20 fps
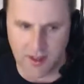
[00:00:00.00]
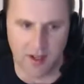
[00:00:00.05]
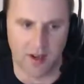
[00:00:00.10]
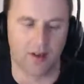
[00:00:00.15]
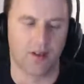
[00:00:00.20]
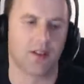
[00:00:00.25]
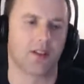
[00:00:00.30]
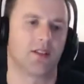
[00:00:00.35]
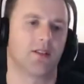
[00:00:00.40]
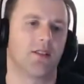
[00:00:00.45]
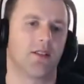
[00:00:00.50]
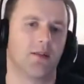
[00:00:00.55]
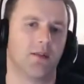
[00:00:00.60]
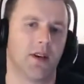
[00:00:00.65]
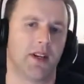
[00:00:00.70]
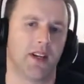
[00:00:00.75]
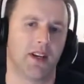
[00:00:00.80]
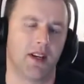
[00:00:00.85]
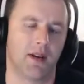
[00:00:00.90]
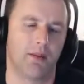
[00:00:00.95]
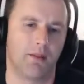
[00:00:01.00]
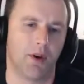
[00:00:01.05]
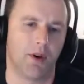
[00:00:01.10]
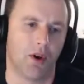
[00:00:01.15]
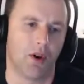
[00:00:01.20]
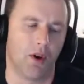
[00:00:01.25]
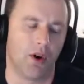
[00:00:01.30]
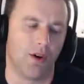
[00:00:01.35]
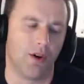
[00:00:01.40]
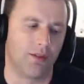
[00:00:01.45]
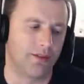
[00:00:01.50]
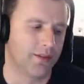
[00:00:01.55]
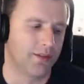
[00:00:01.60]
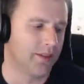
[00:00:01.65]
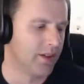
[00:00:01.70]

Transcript: I was immediately put off.